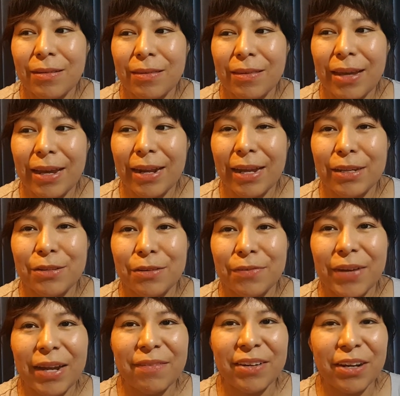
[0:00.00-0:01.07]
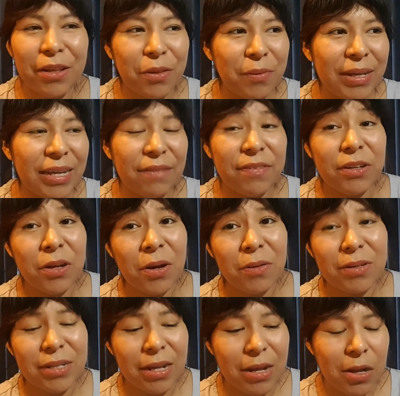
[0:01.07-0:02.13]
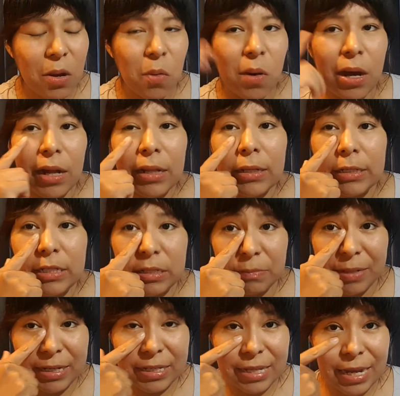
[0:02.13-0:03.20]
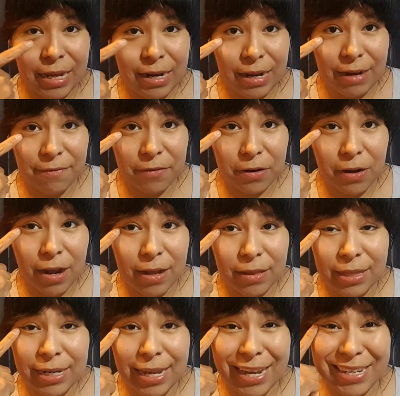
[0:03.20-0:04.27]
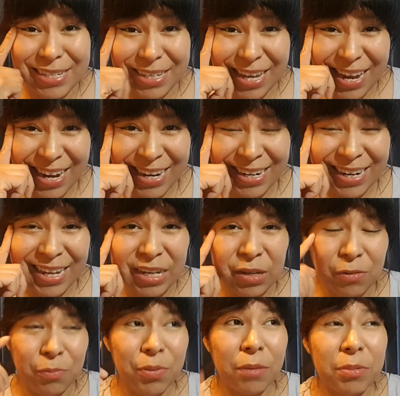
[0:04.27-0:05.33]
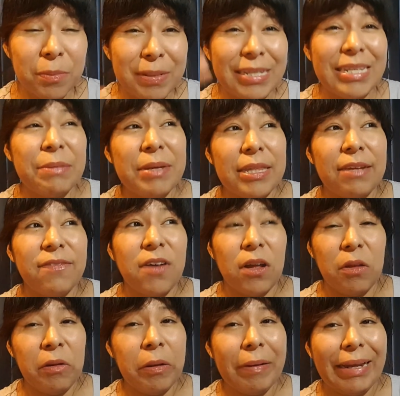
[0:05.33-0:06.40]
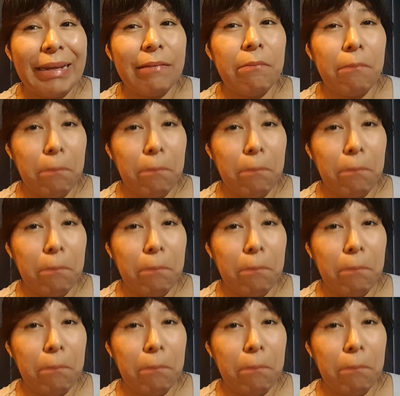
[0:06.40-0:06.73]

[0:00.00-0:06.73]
that I survived another week. If you don't, well, it just means that I forgot the days again, and you probably see me the following week.